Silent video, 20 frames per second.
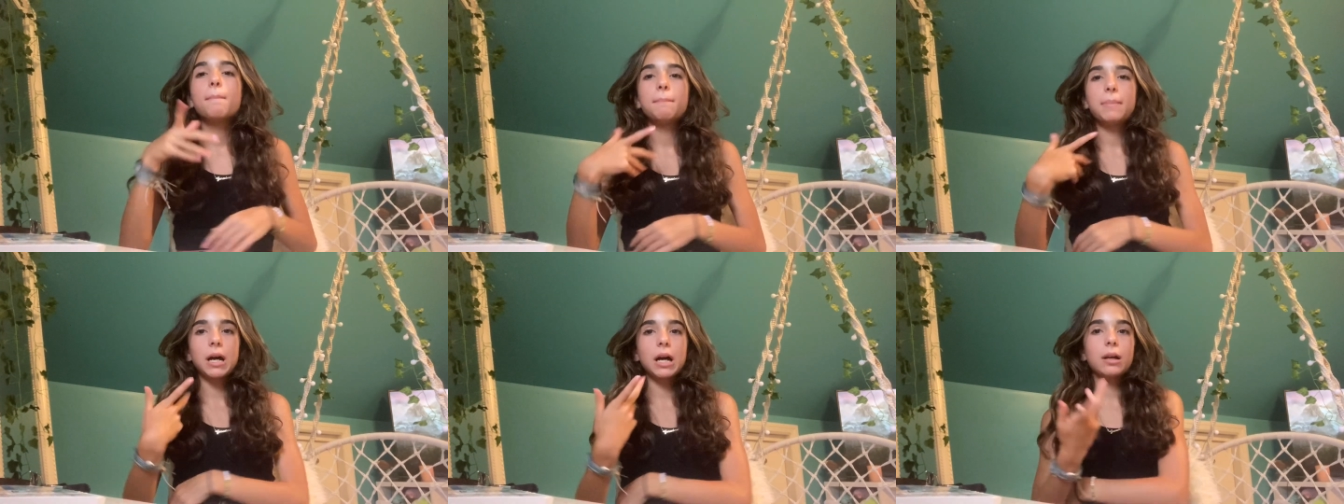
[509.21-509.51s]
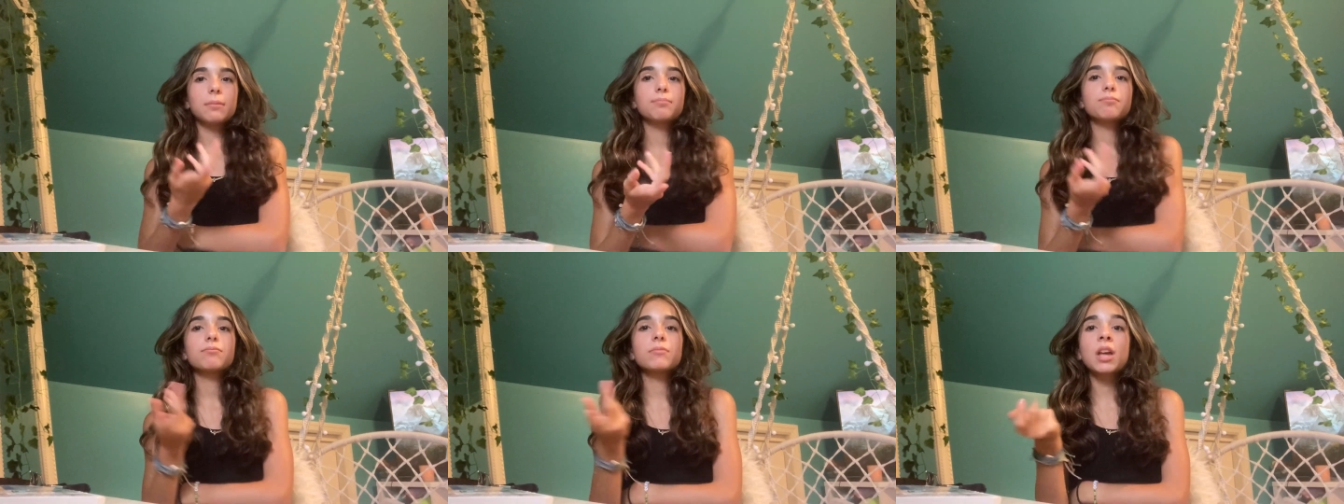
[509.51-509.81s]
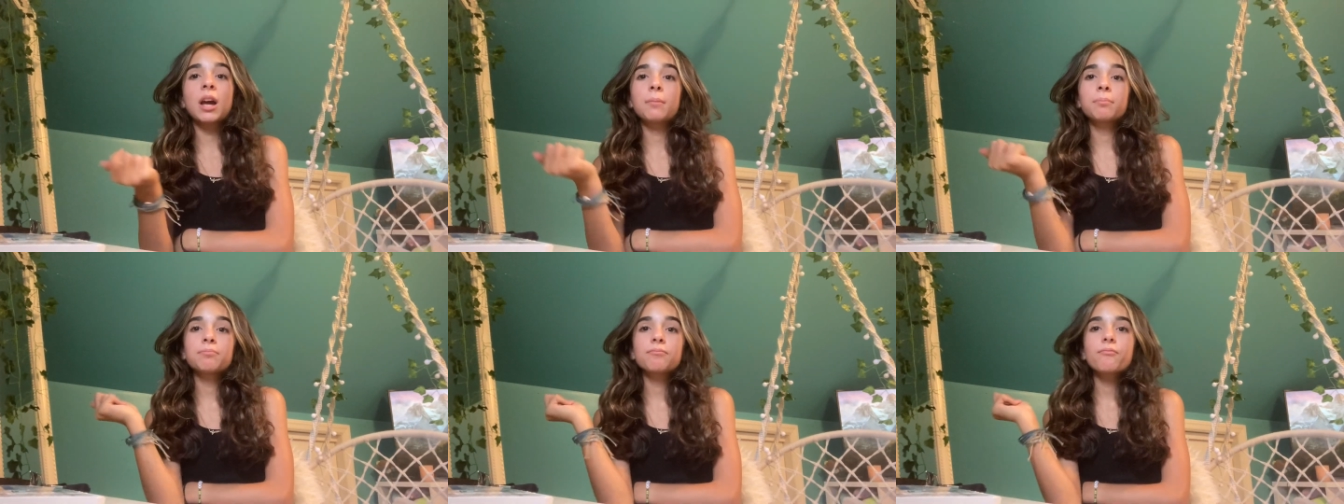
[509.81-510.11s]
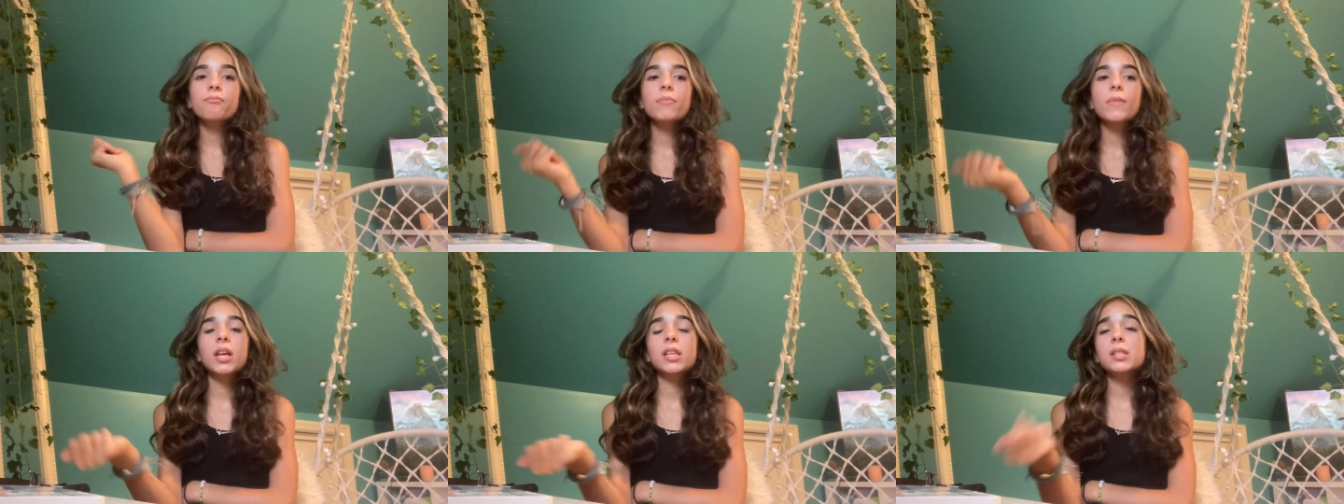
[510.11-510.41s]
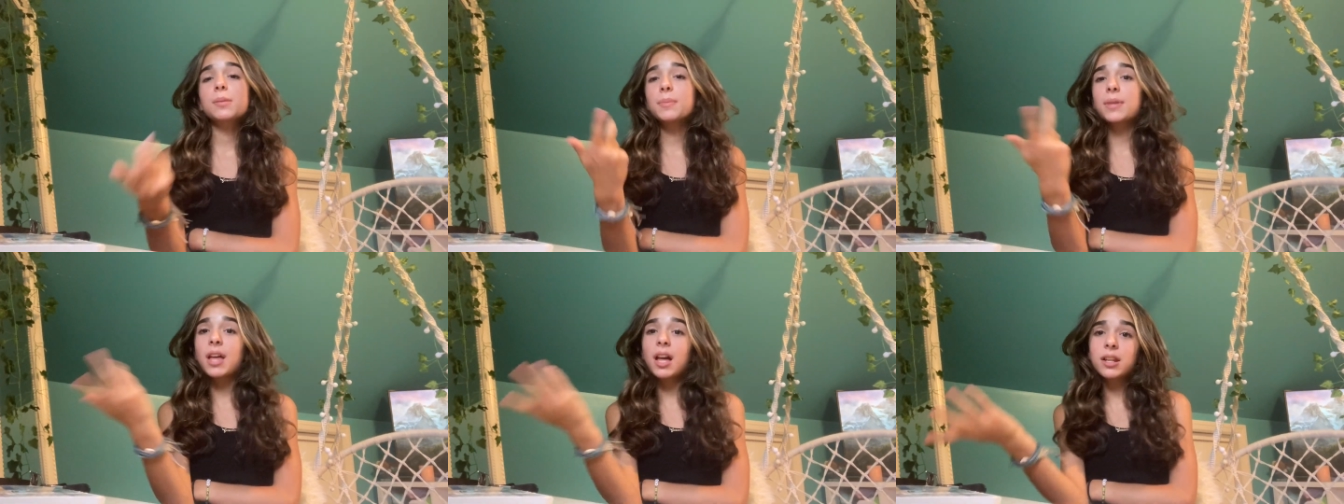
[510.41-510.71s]
But yeah, that's
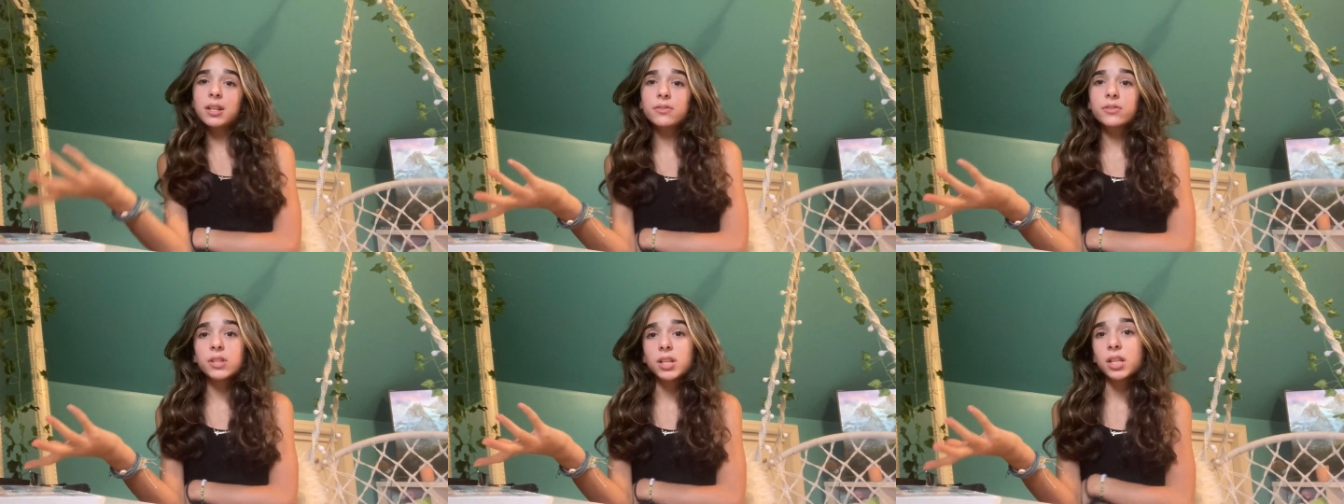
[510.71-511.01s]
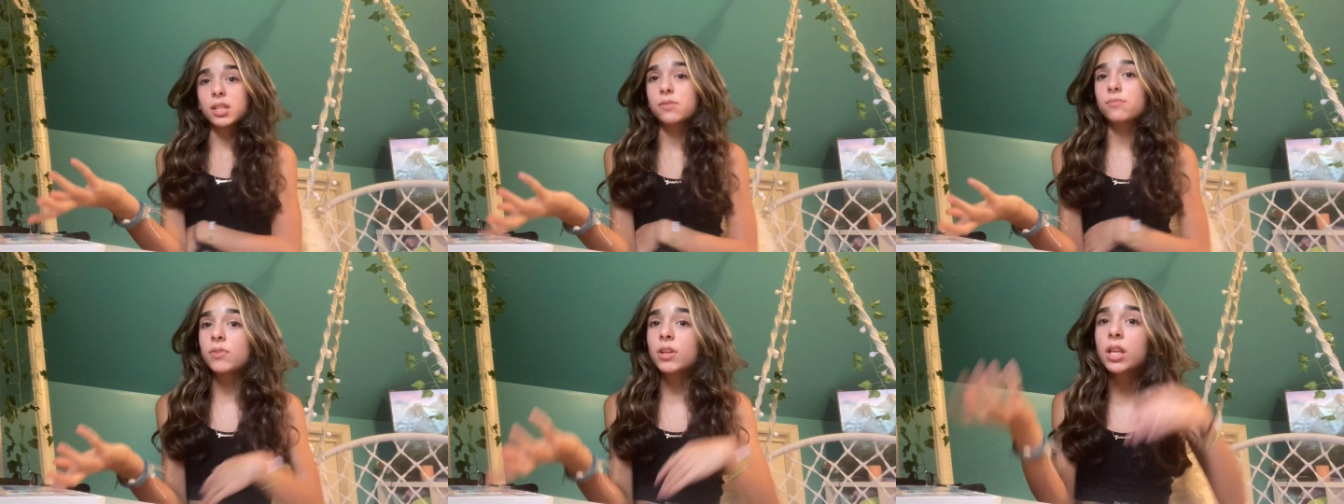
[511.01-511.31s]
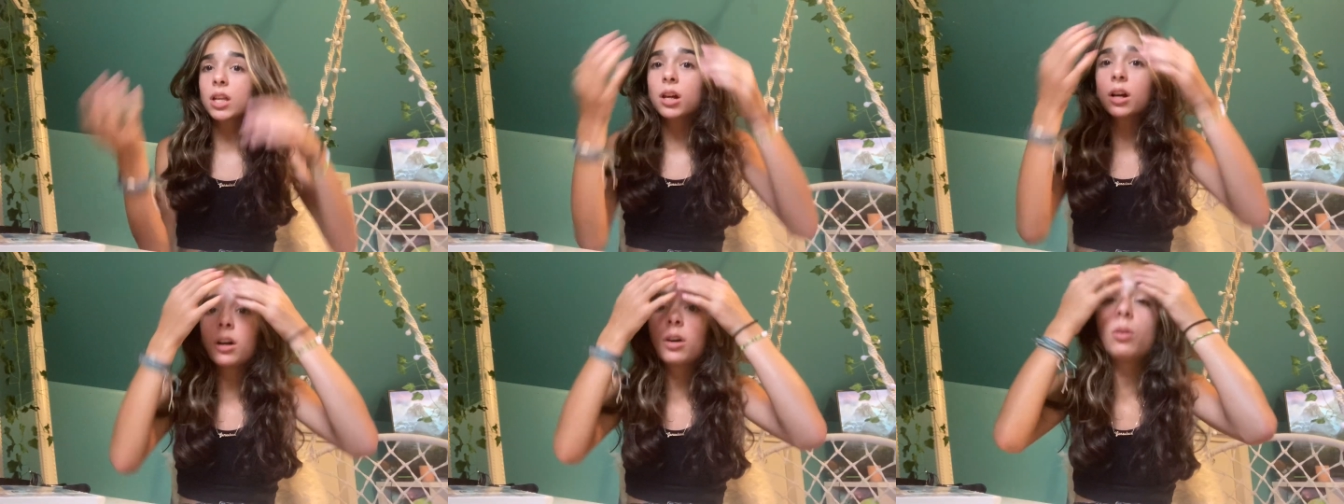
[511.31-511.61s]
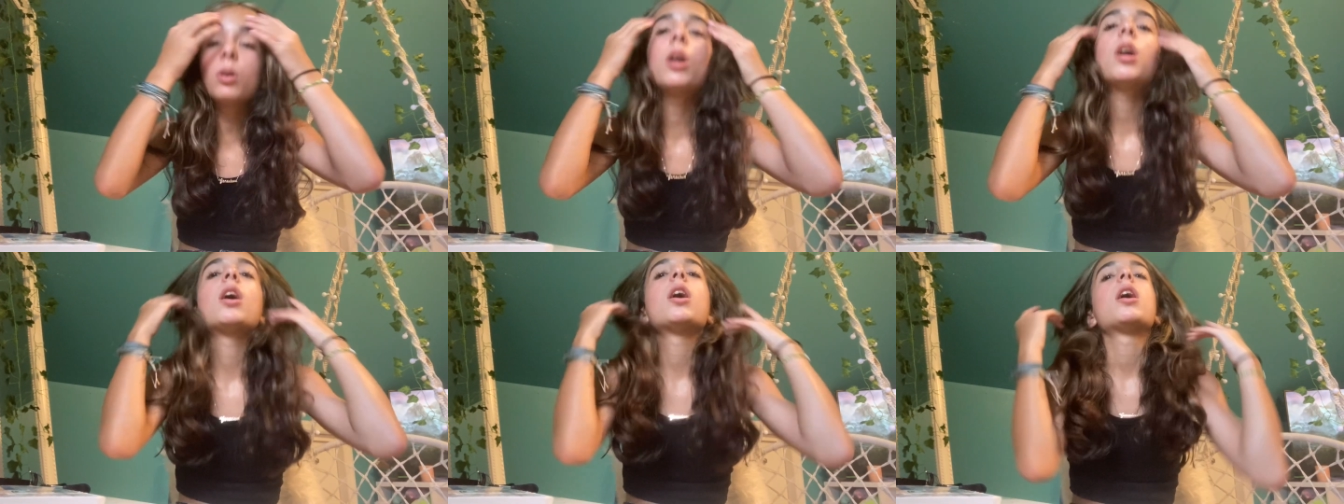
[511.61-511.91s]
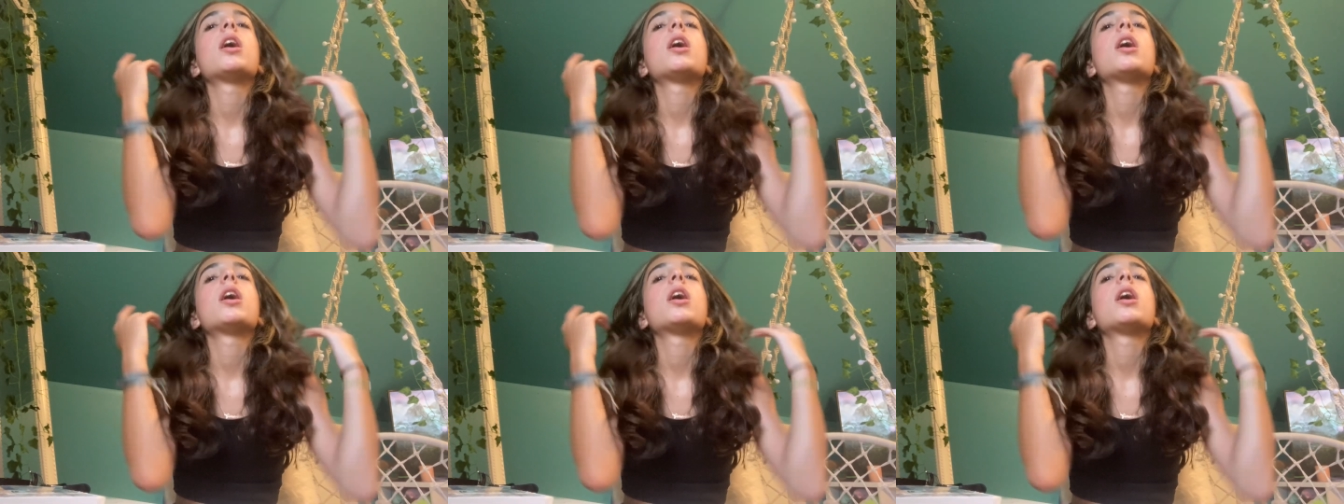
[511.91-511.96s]
gonna be the end of today's video.